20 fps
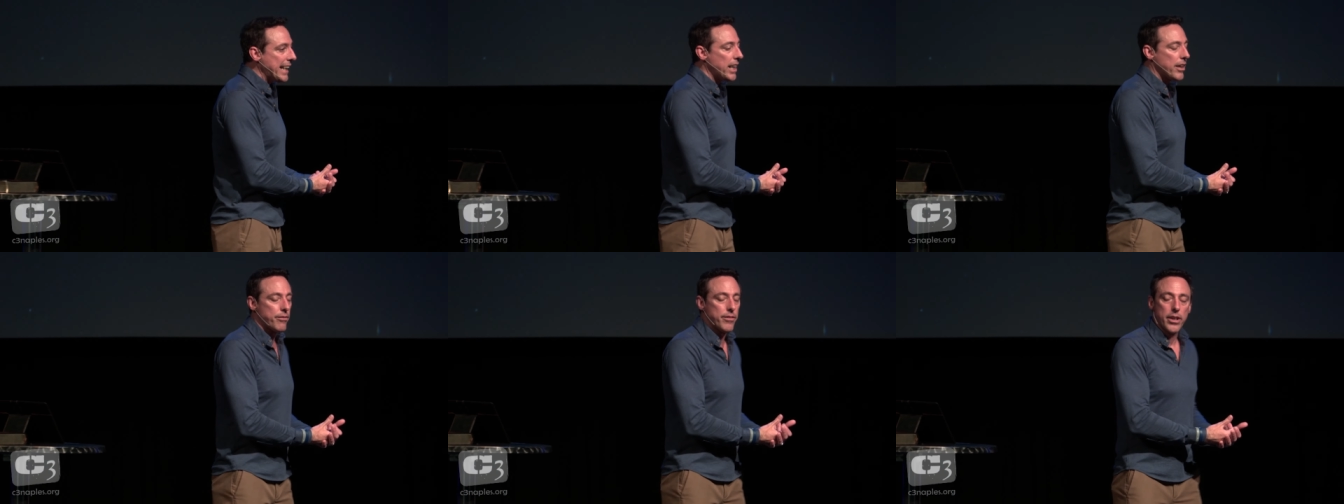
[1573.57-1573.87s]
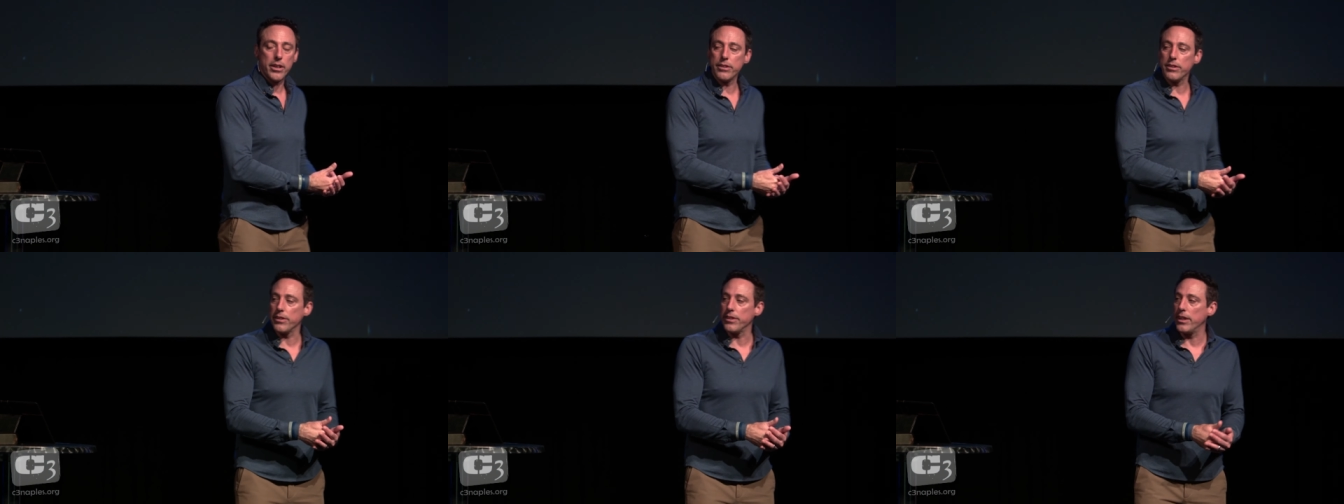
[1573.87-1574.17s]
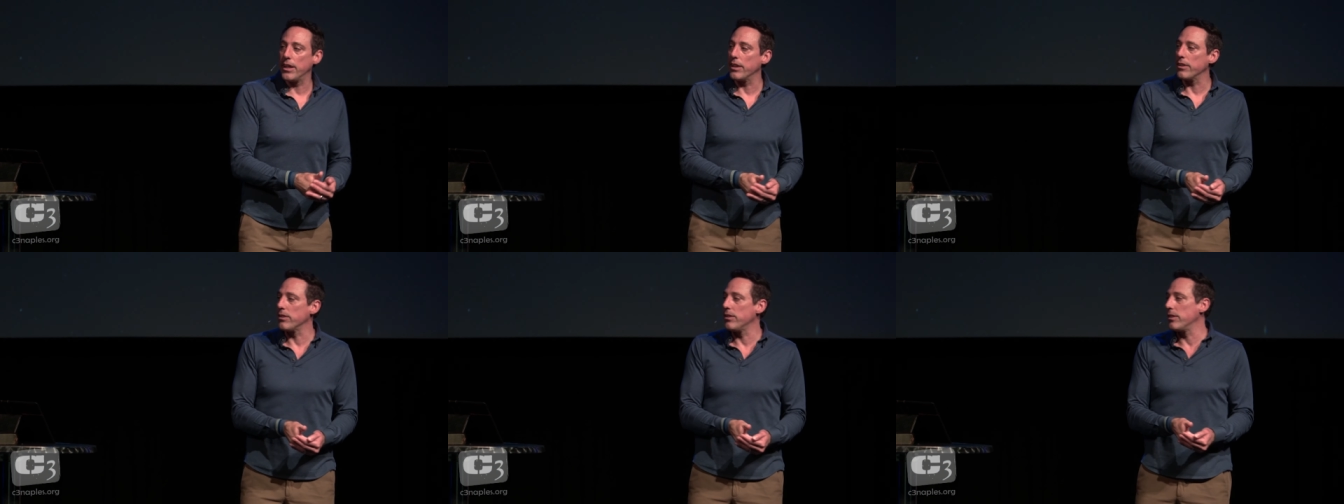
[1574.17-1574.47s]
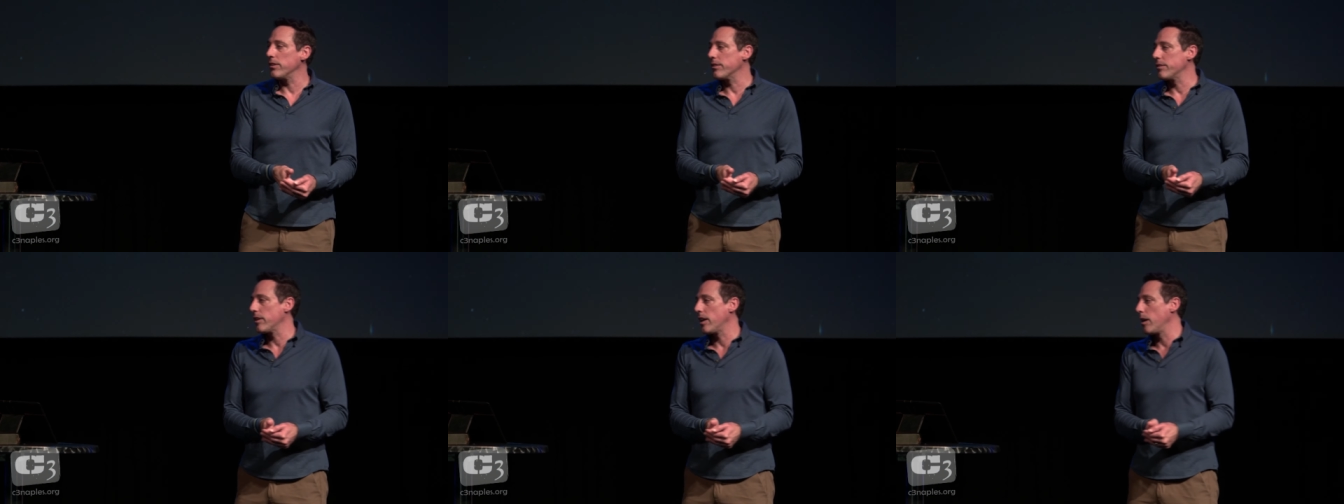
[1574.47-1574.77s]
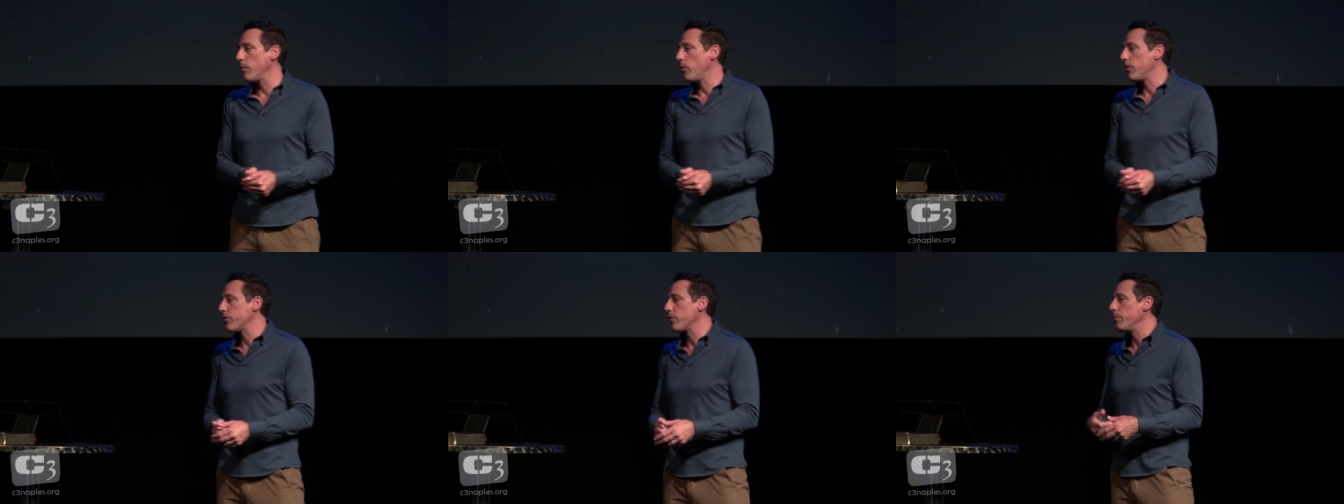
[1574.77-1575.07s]
have not done that in a long
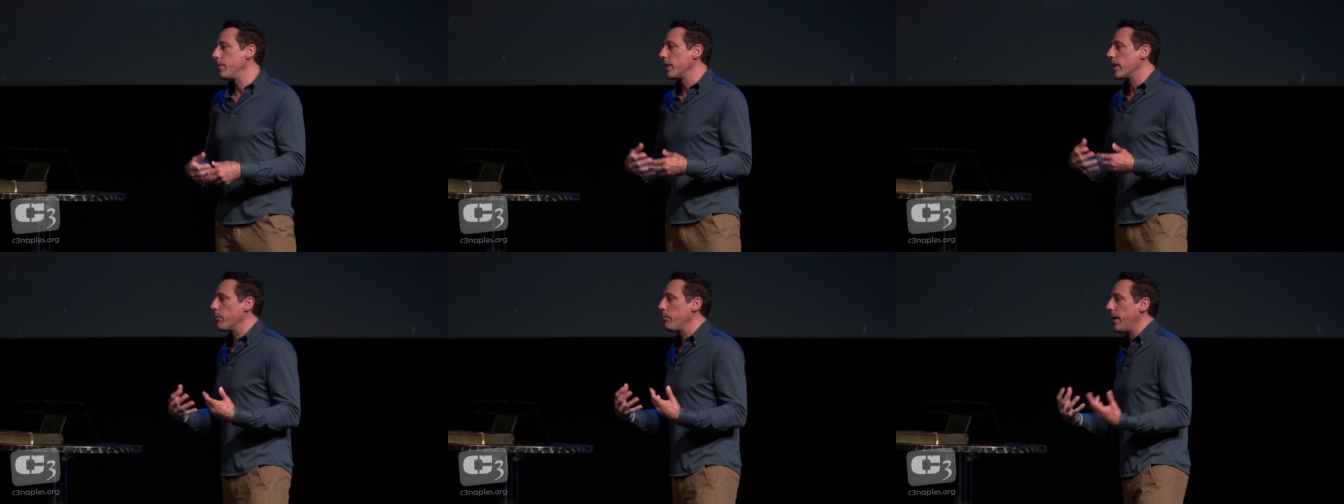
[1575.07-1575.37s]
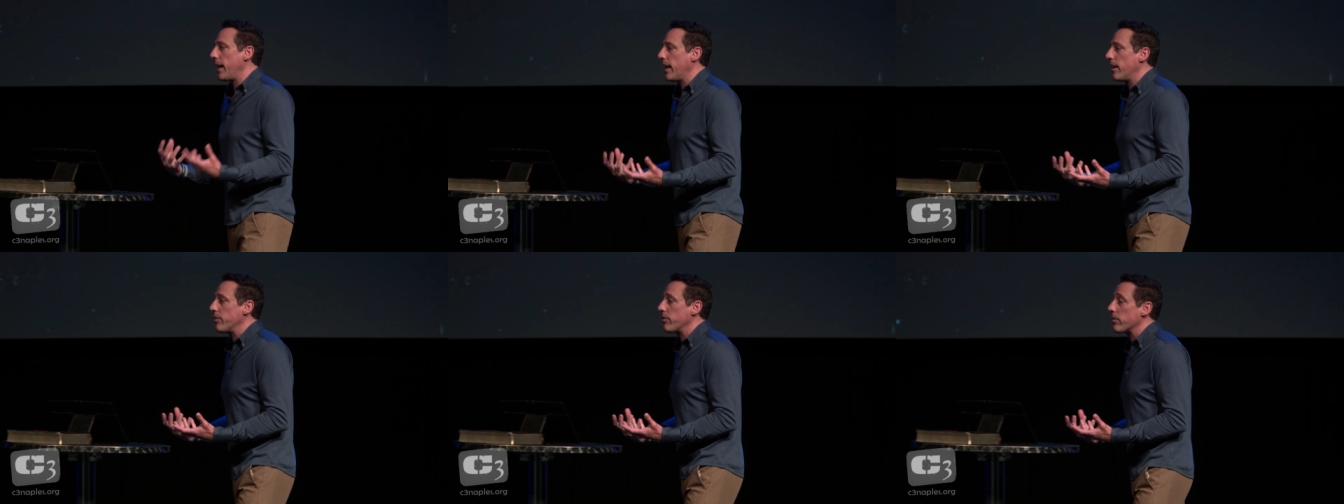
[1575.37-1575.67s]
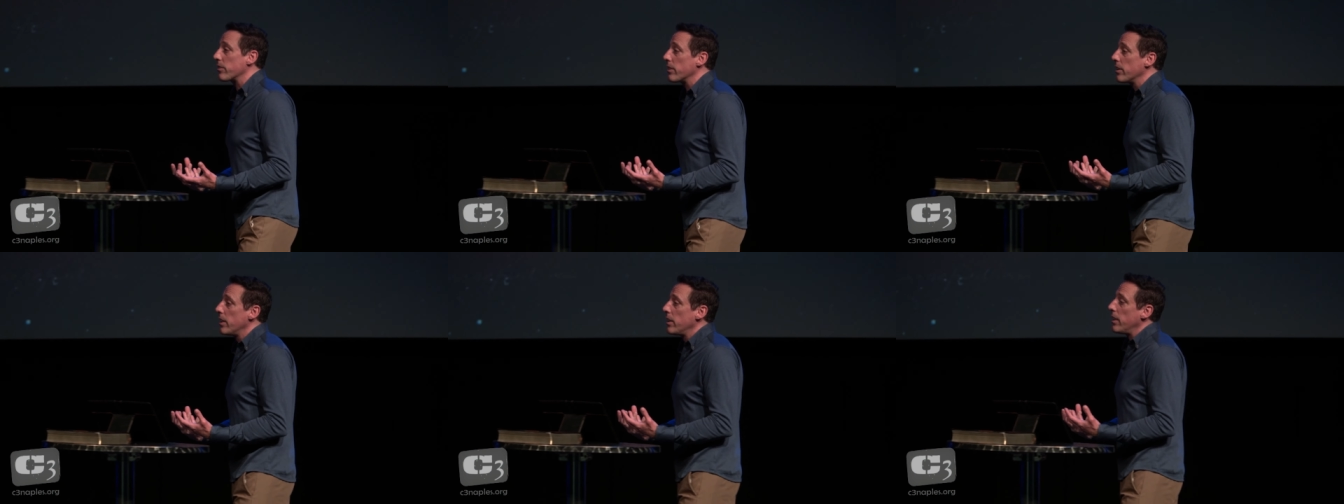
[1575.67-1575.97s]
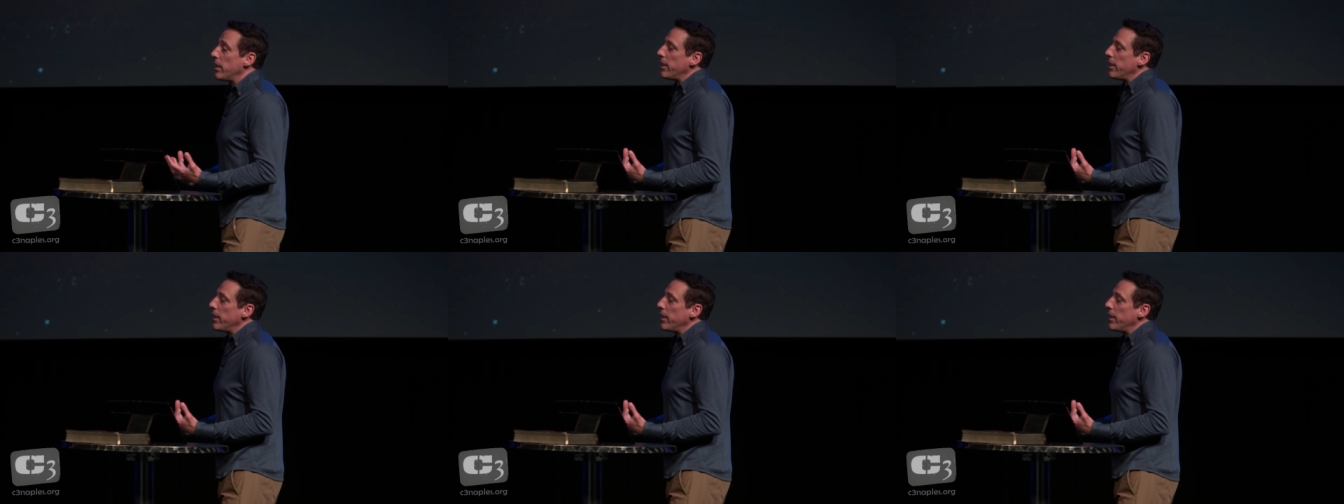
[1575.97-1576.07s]
time. Also being a pastor,